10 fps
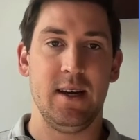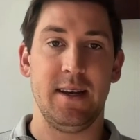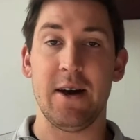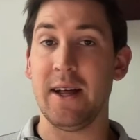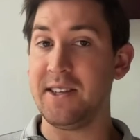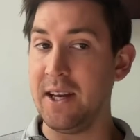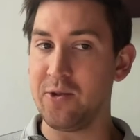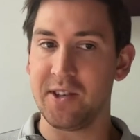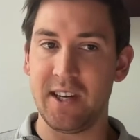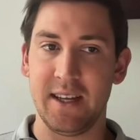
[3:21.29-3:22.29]
Now that's
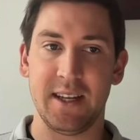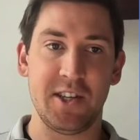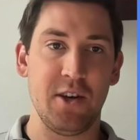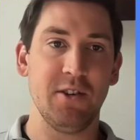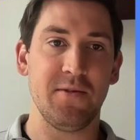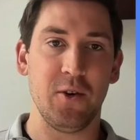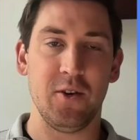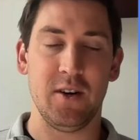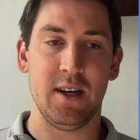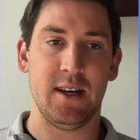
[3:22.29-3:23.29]
interesting, that's
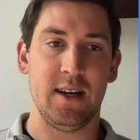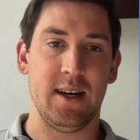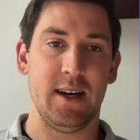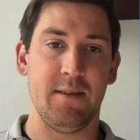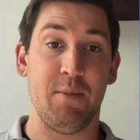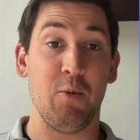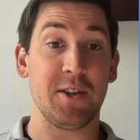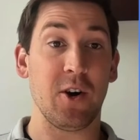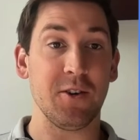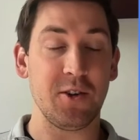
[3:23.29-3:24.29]
useful, but
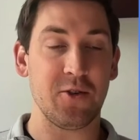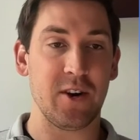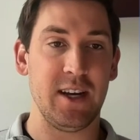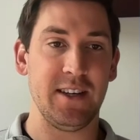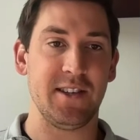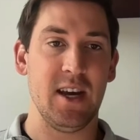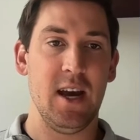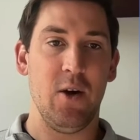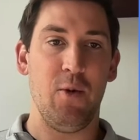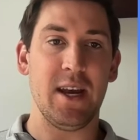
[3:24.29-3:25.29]
what's also great is
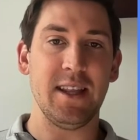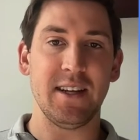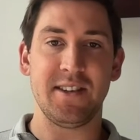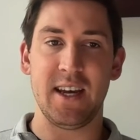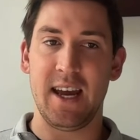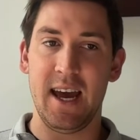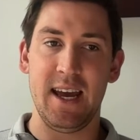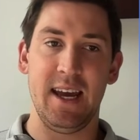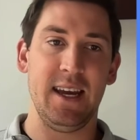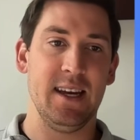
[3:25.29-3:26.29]
we can then say,
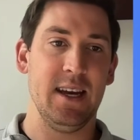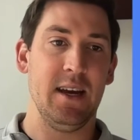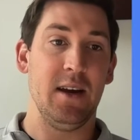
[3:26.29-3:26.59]
hey,